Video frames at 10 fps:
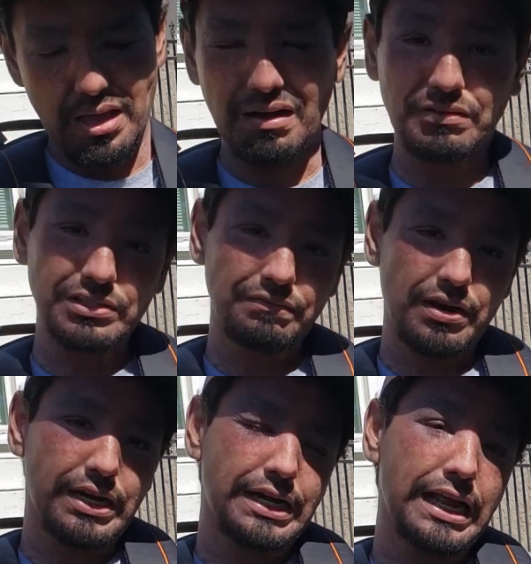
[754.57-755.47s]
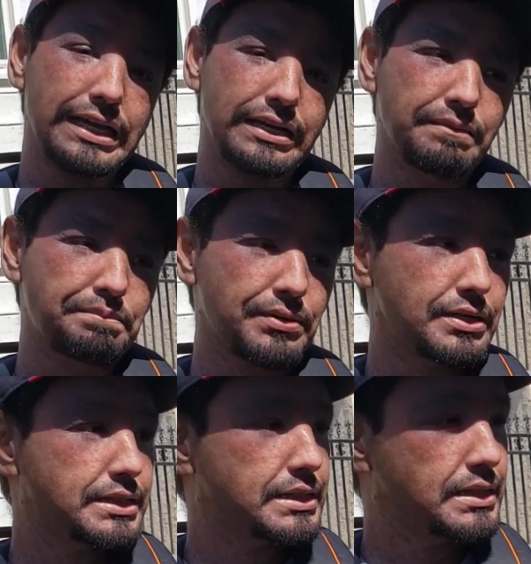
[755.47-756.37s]
I was a very negative
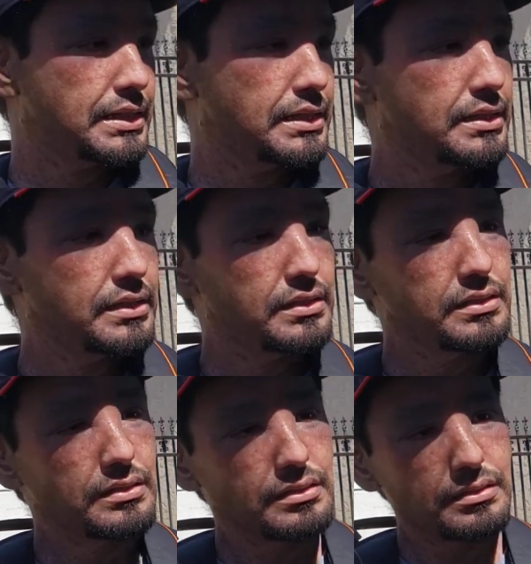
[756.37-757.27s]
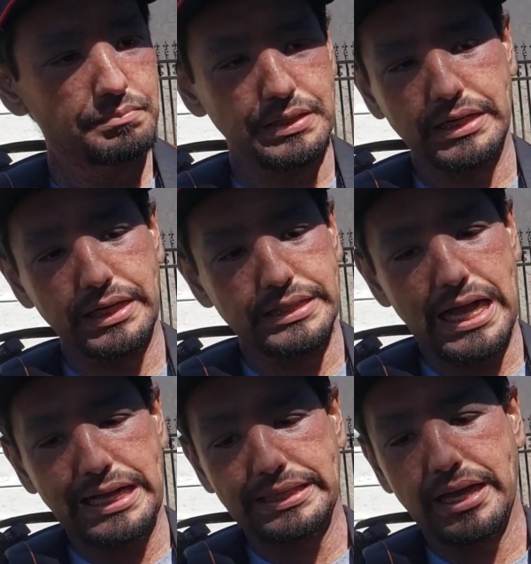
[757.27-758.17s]
person because
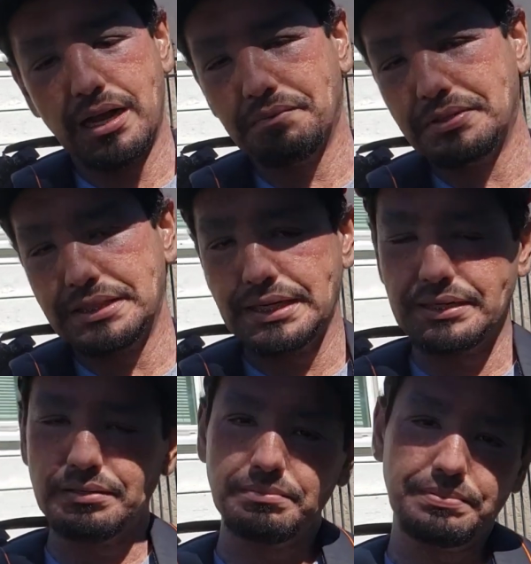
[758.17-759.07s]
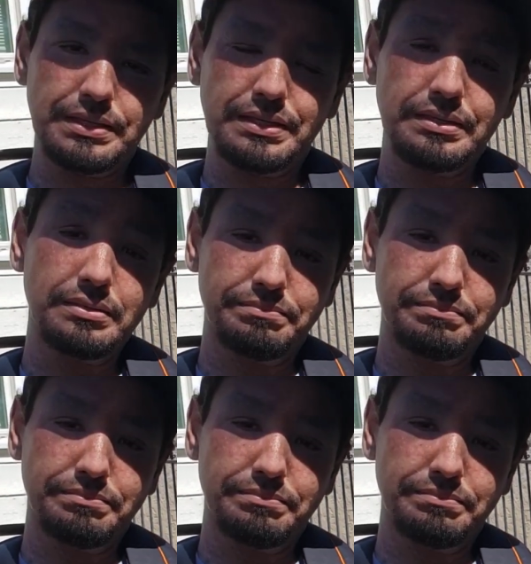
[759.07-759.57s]
I thought I wasn't gonna be